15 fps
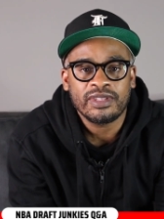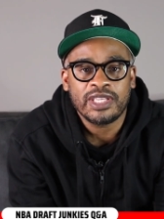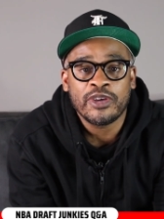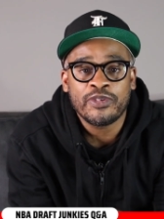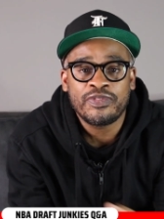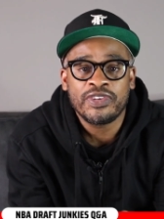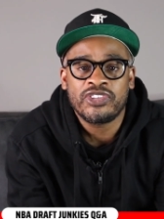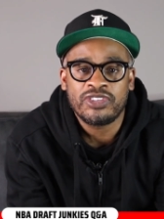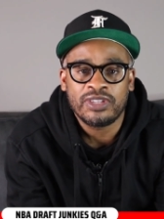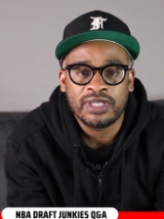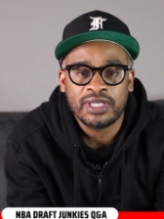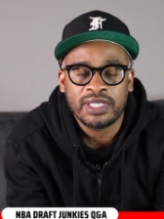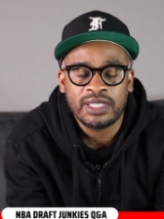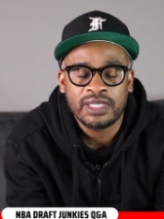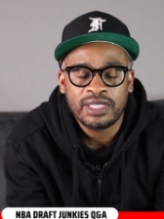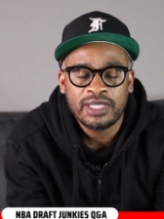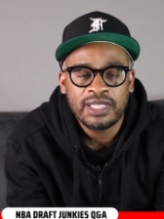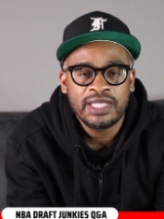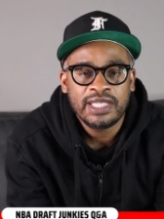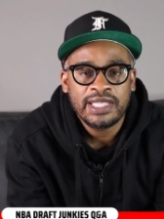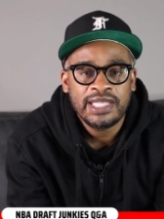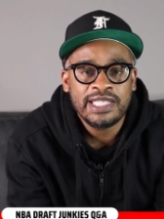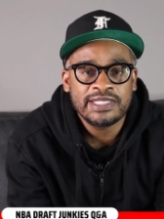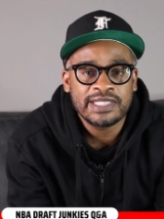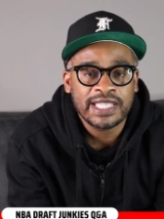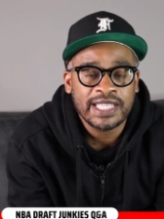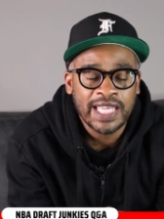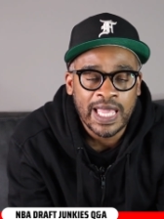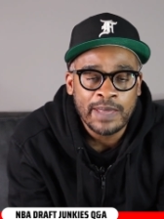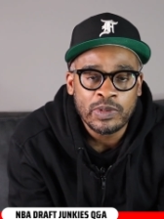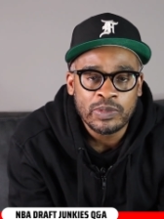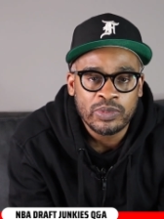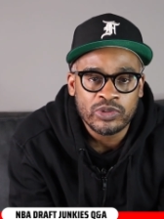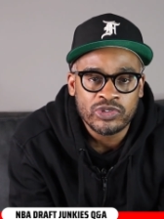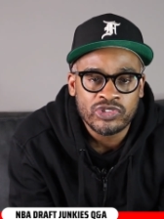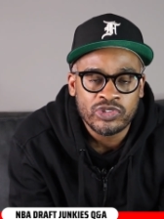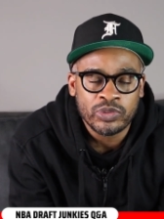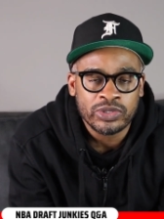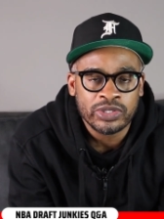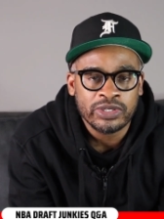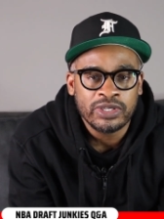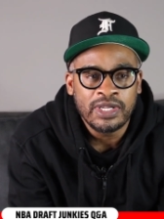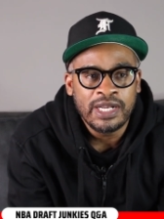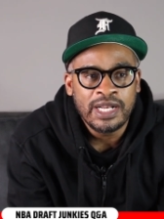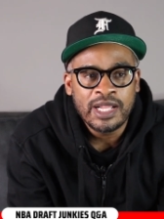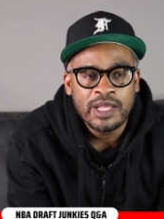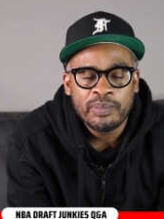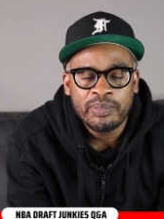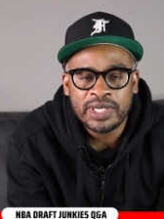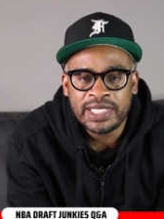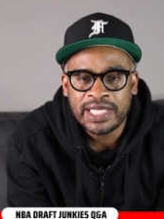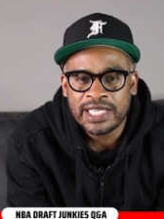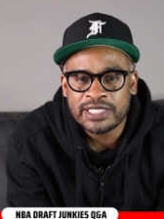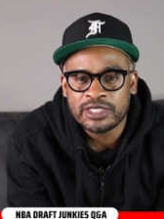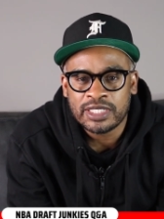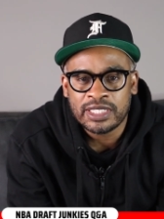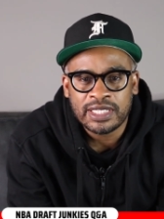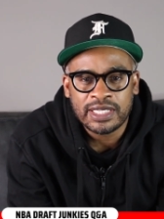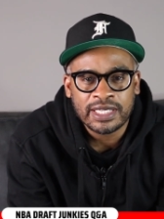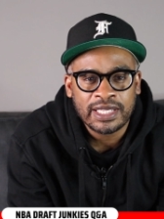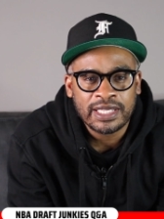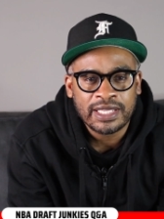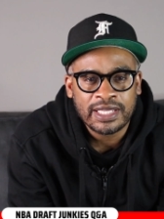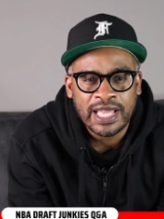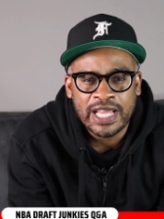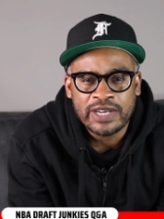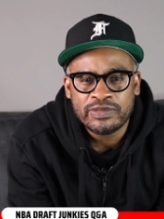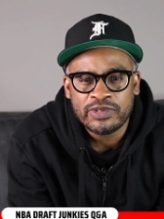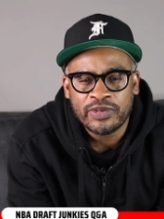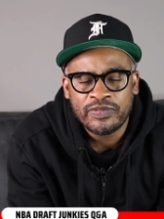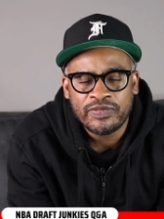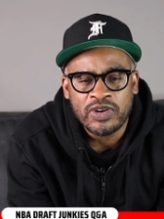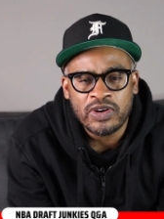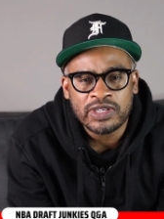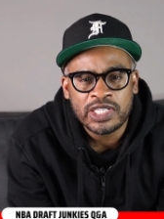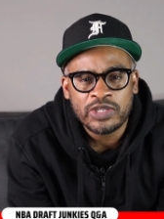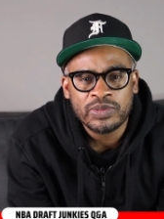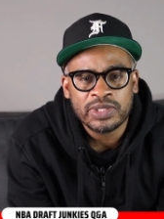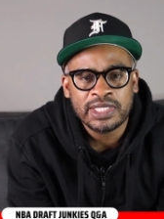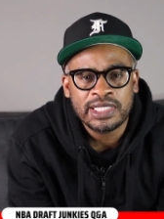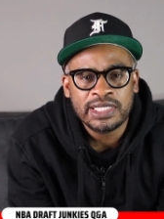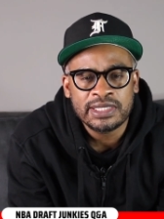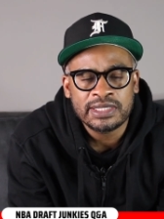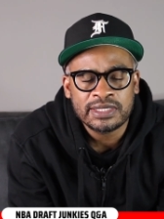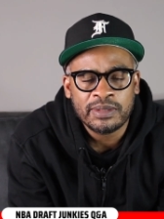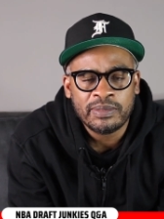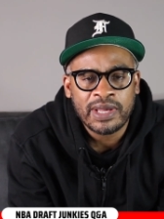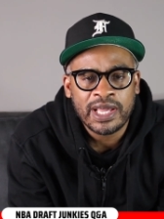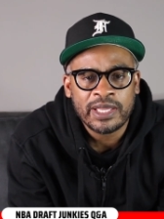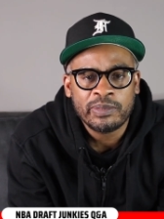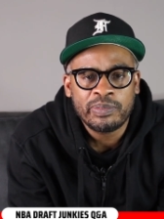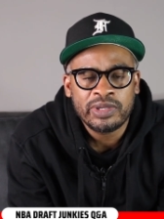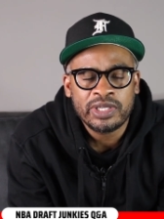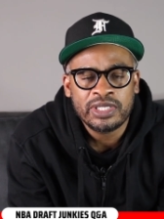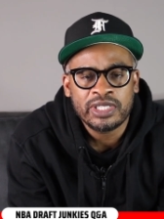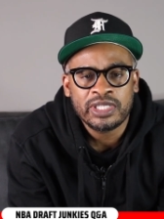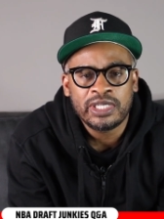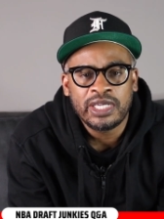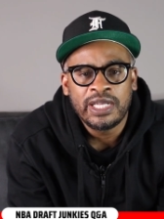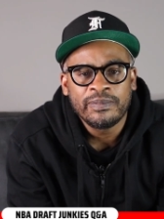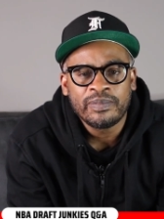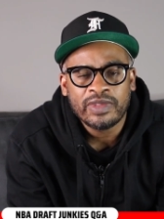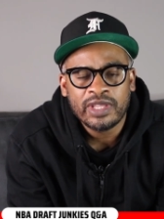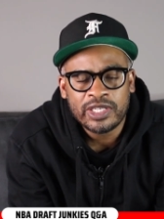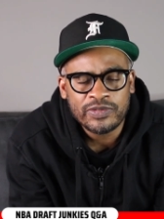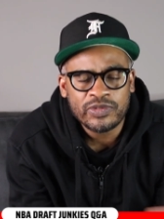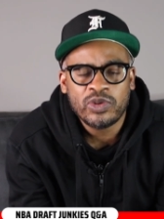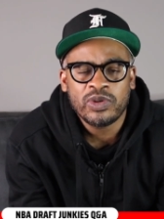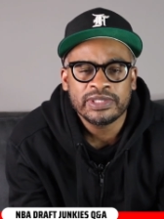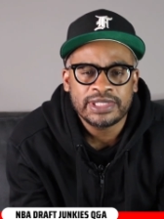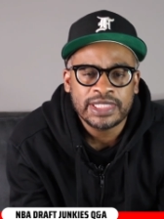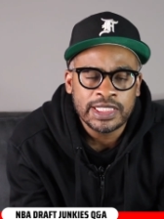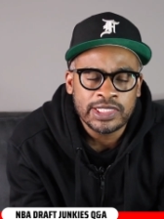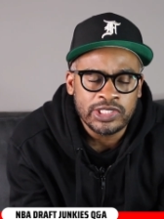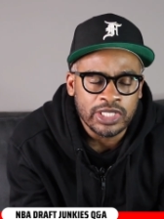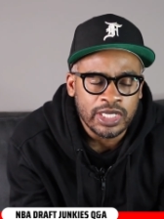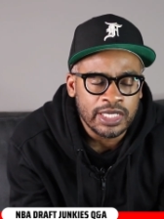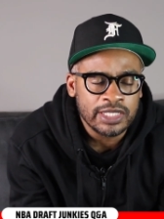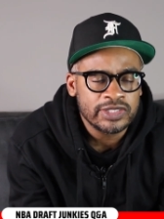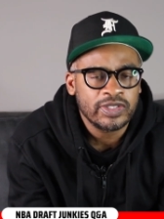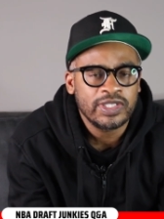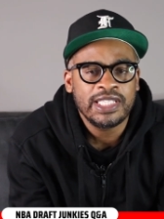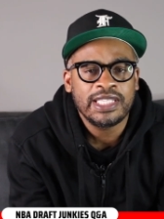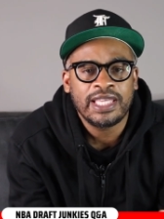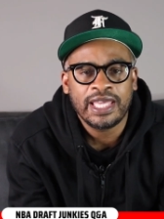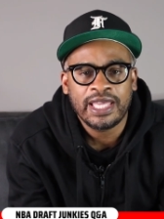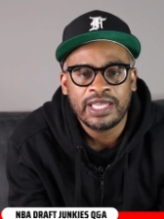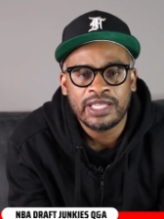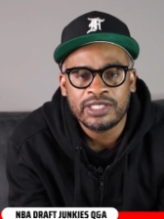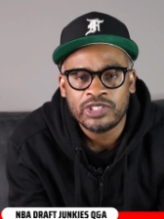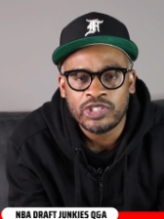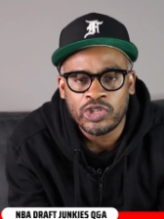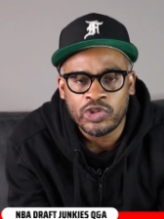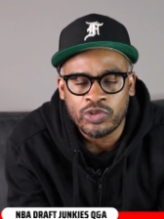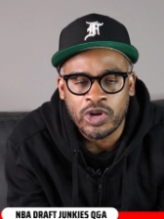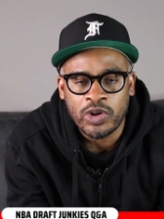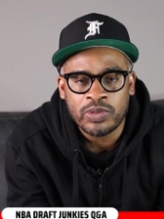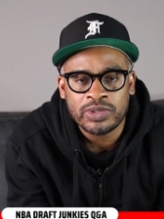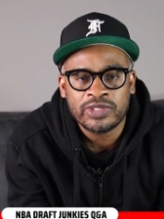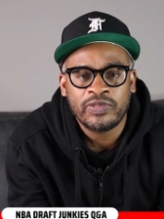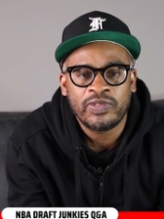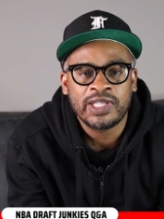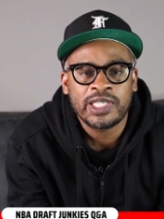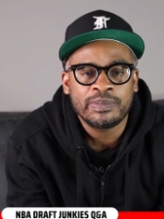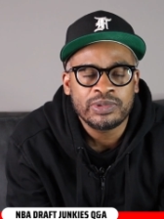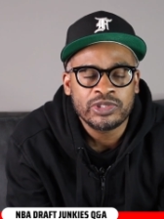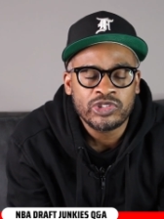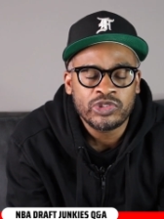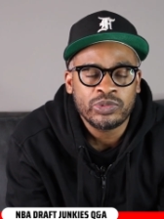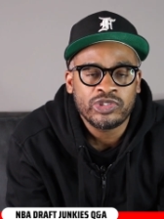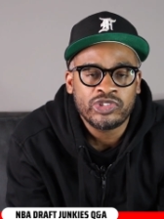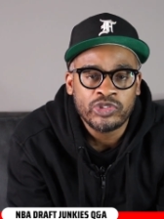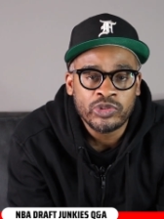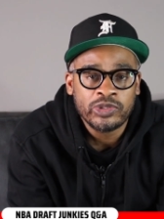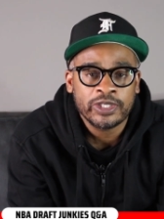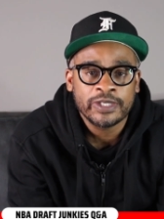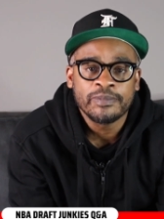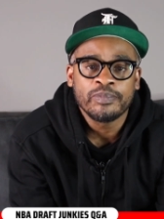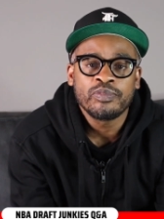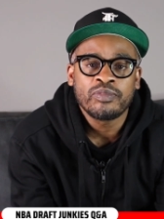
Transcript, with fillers: efficiently. He's a capable shooter, but he has a kind of a funky release, in my opinion. And of course, he's young, so he can grow and develop into a shooter,